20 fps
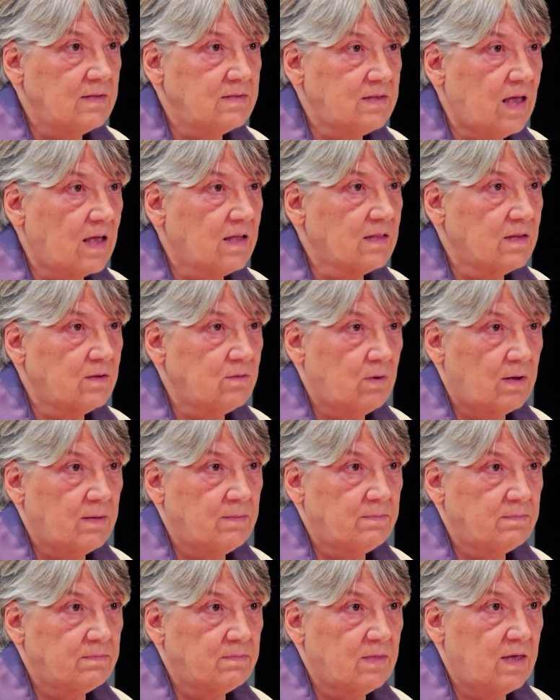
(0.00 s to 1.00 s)
Exactly
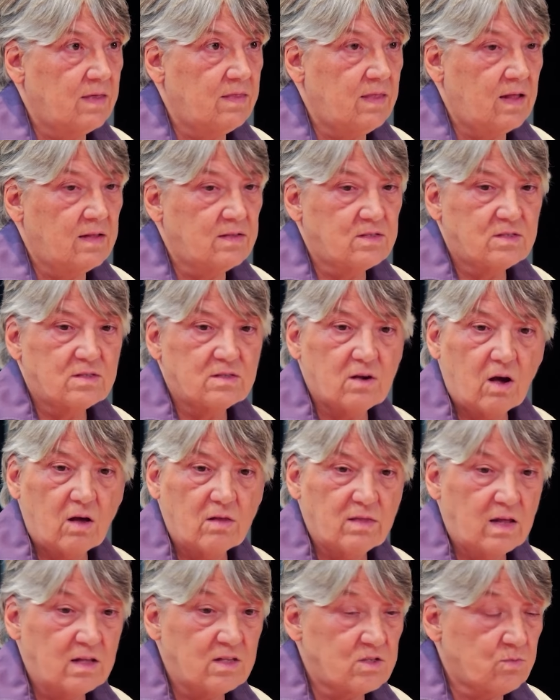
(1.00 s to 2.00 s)
right. Yeah. And that's
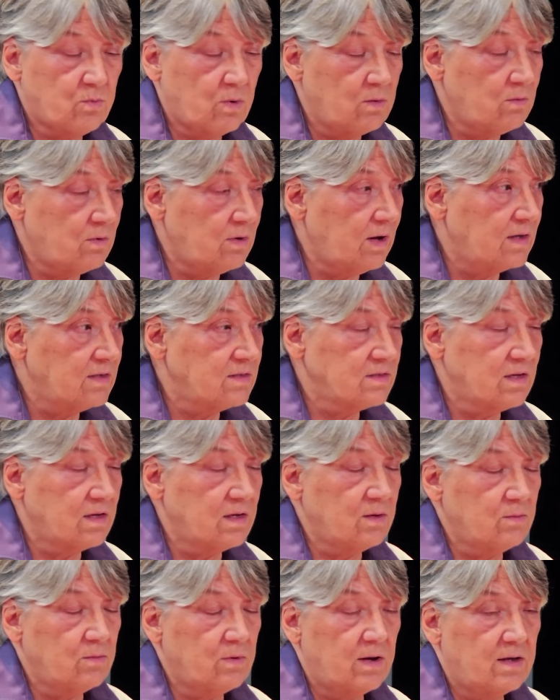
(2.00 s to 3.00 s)
what we're
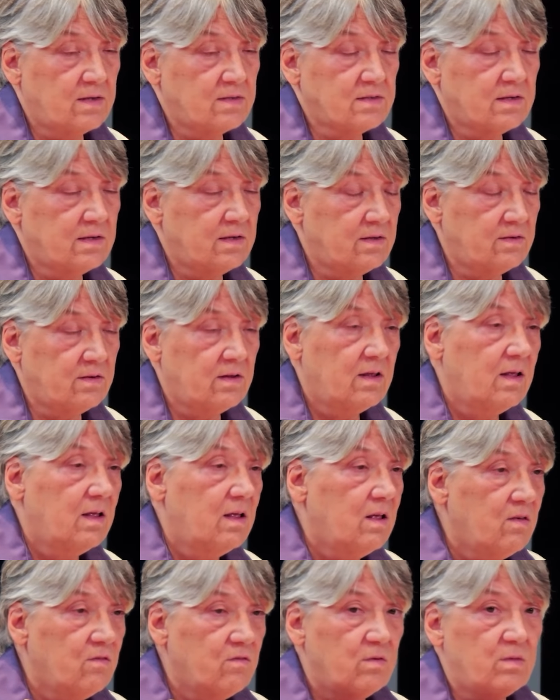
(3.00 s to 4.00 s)
asking, and we're asking it
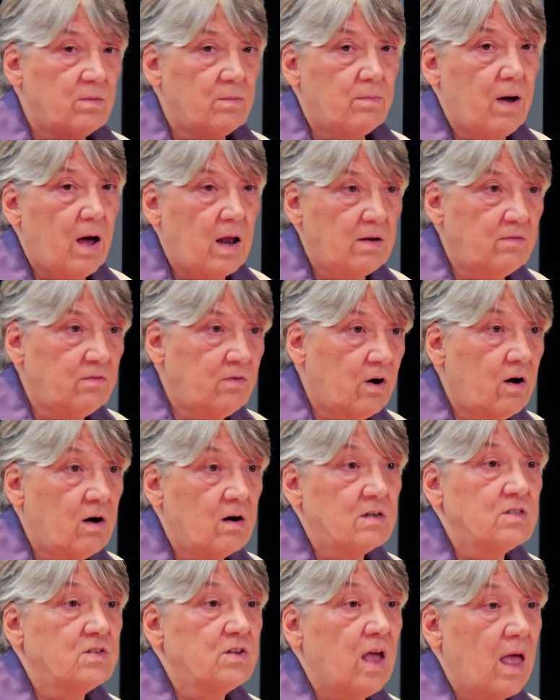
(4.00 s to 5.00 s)
from the bottom of our
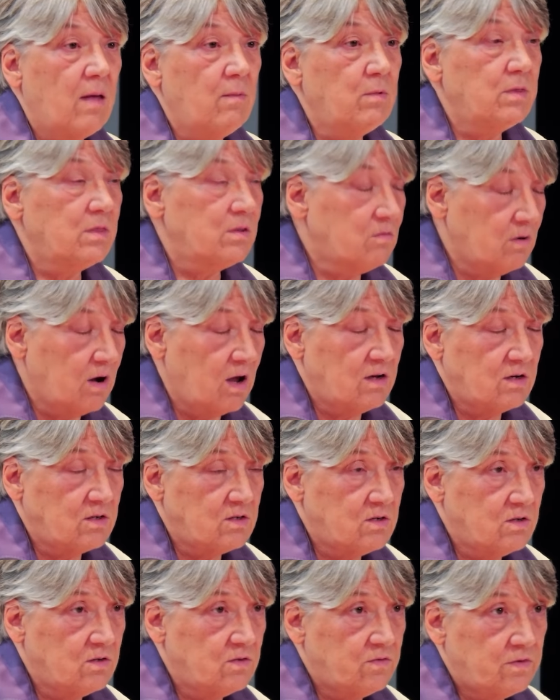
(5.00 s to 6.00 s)
hearts and with
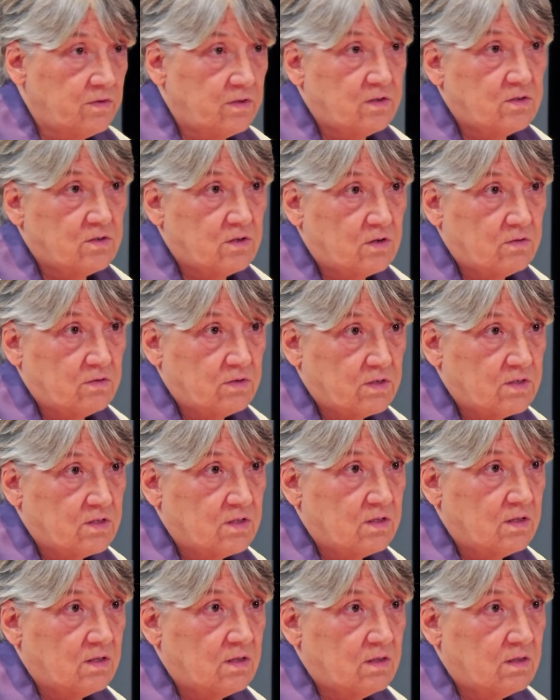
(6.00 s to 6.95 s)
gratitude for the service.